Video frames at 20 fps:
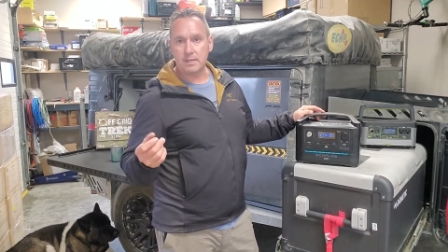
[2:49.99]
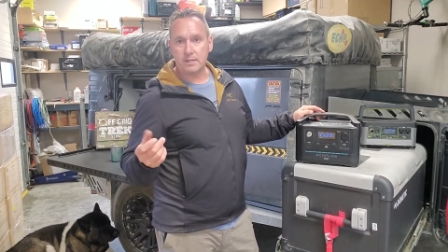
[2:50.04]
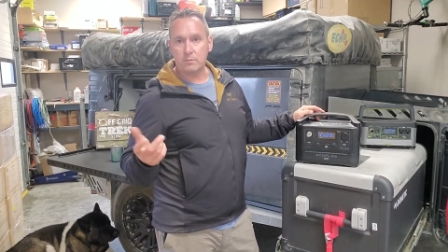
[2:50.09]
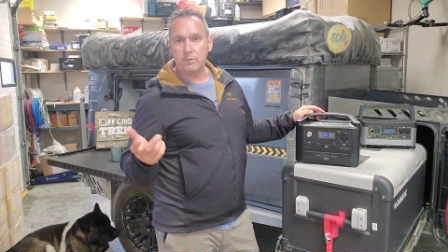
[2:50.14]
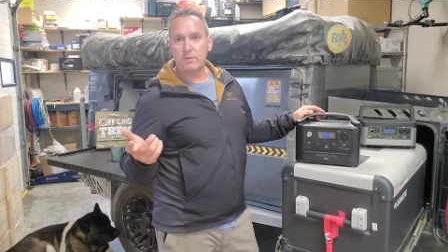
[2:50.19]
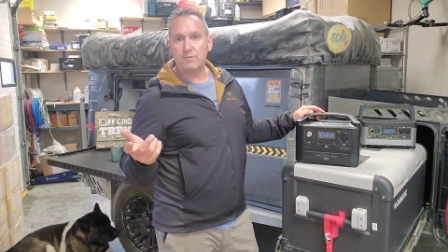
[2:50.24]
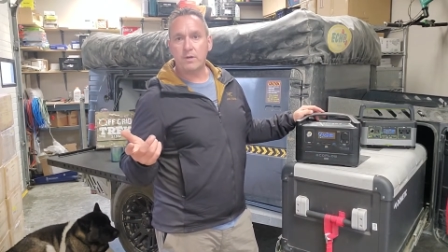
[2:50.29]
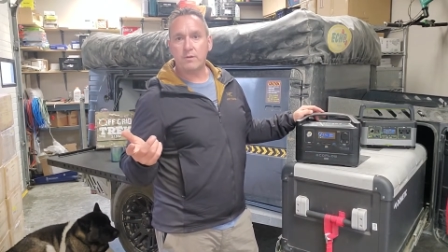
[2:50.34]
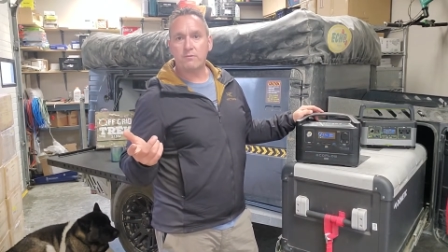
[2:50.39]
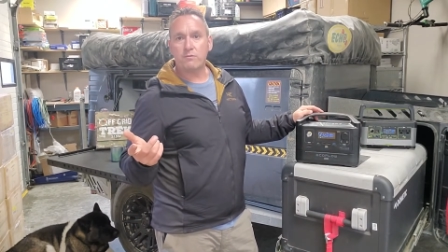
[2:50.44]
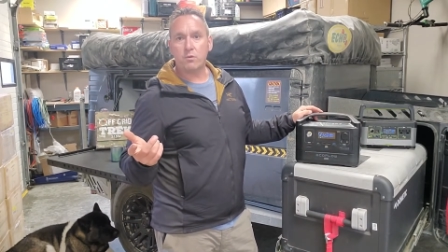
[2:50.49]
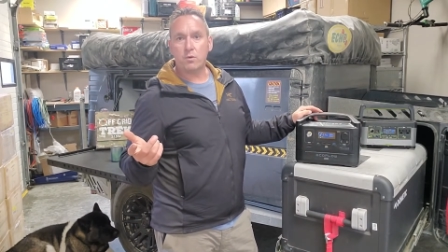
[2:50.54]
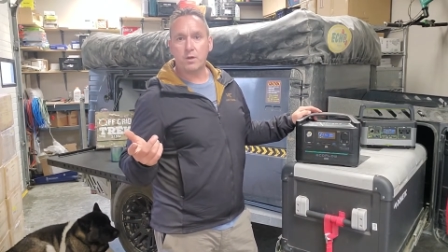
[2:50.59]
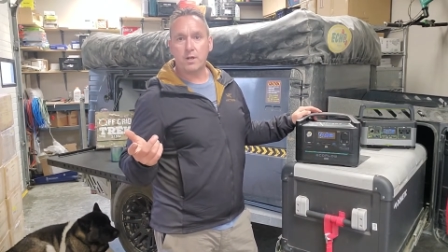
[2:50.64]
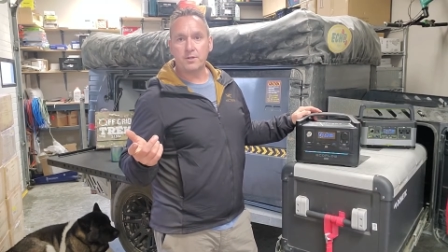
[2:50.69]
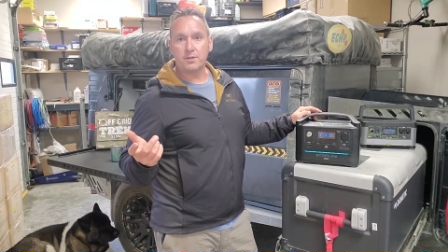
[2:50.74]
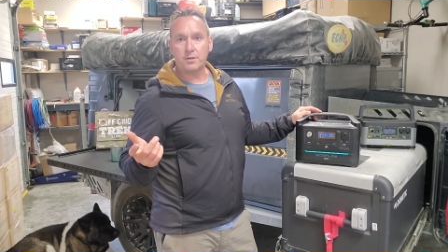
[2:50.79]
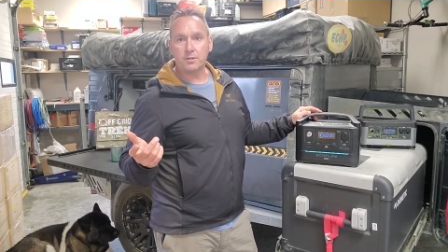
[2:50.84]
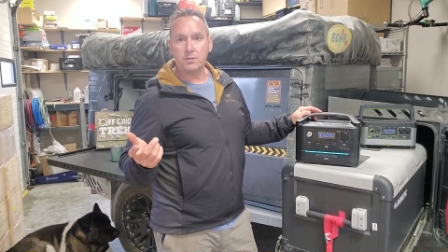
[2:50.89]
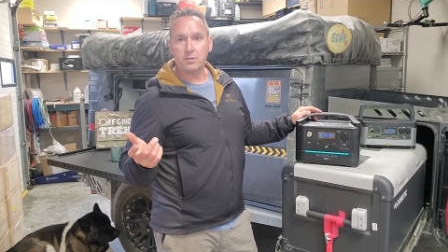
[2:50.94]
Like we've got
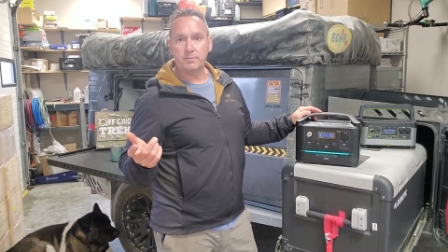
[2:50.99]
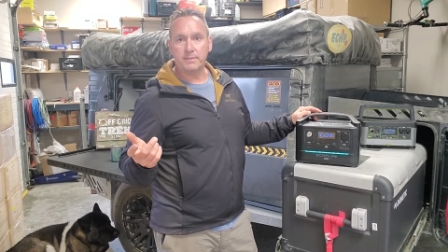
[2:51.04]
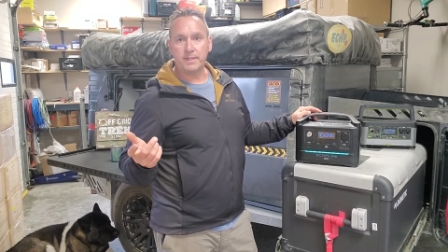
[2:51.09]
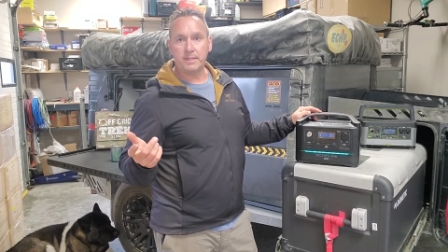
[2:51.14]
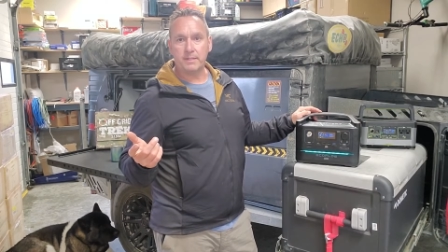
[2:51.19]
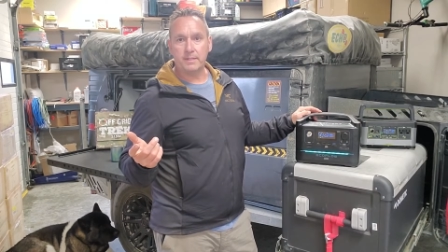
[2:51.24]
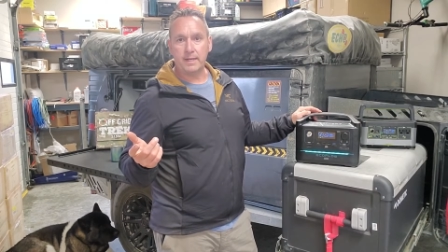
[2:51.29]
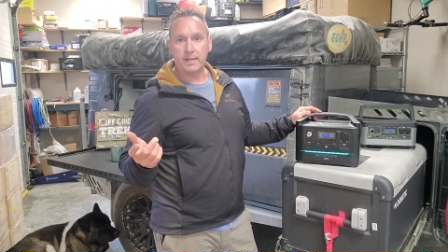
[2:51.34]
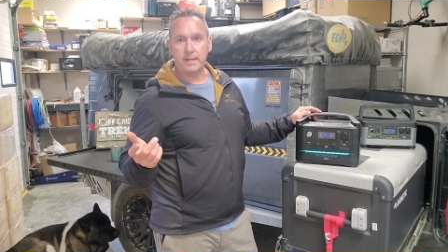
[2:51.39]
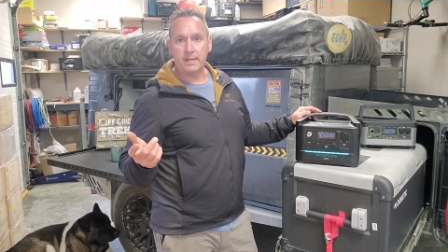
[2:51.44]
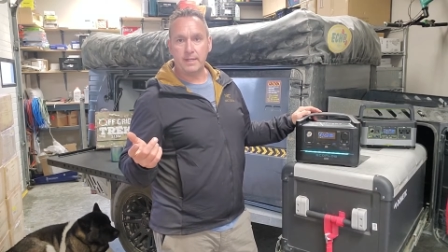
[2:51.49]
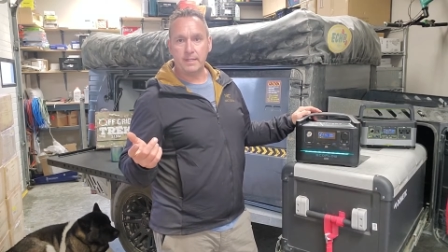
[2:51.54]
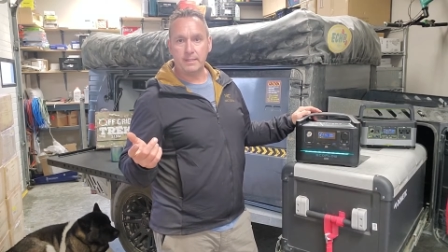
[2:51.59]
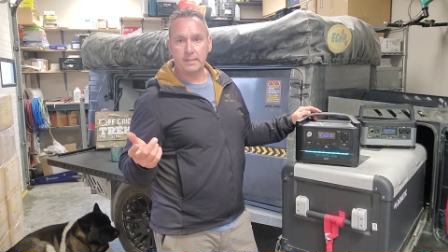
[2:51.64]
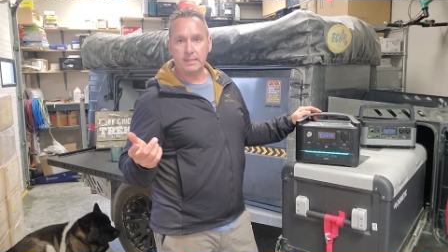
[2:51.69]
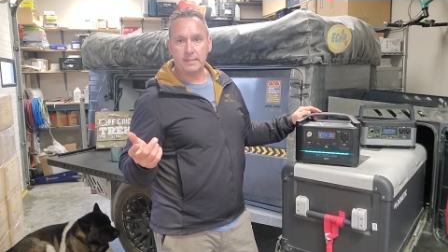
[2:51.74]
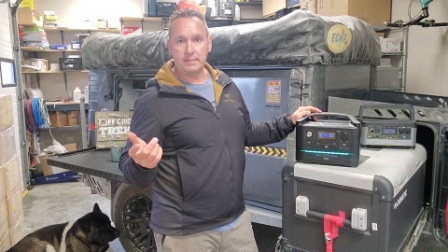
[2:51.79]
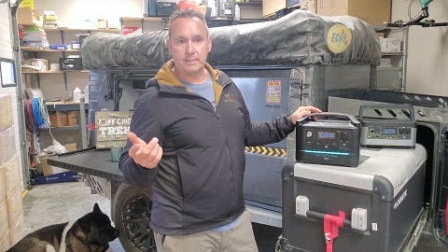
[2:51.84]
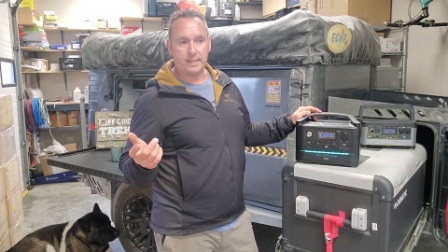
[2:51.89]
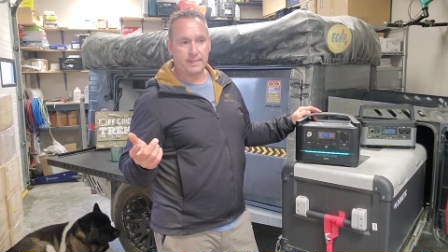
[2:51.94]
400 lumen uh,
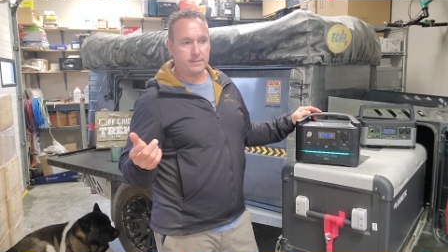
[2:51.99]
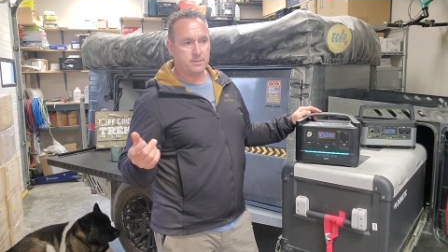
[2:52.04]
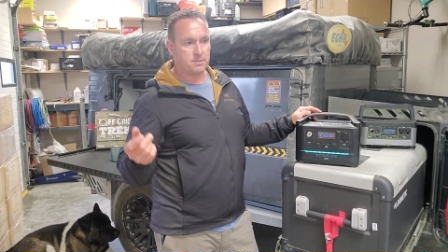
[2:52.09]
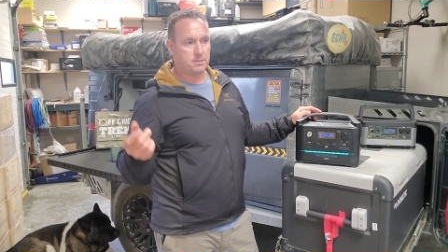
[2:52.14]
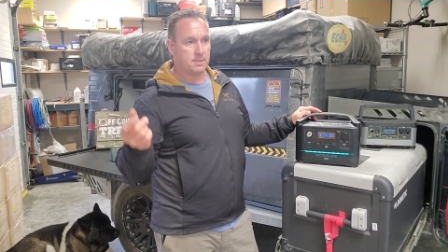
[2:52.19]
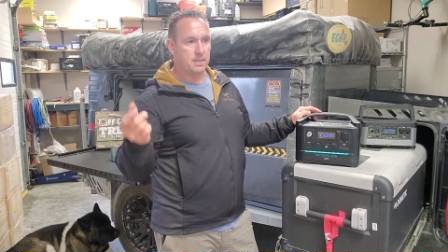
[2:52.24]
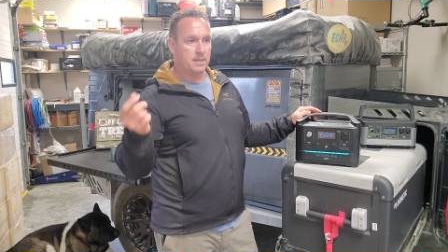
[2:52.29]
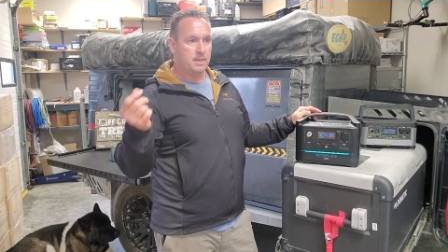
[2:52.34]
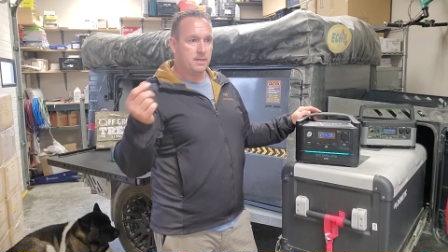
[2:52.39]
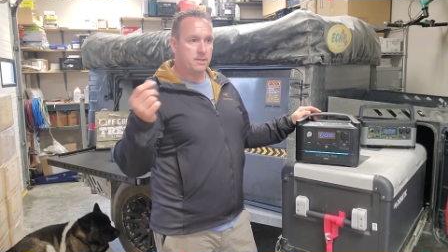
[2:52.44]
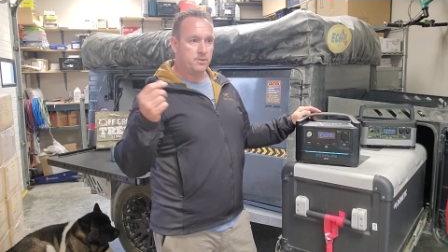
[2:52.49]
LED lights.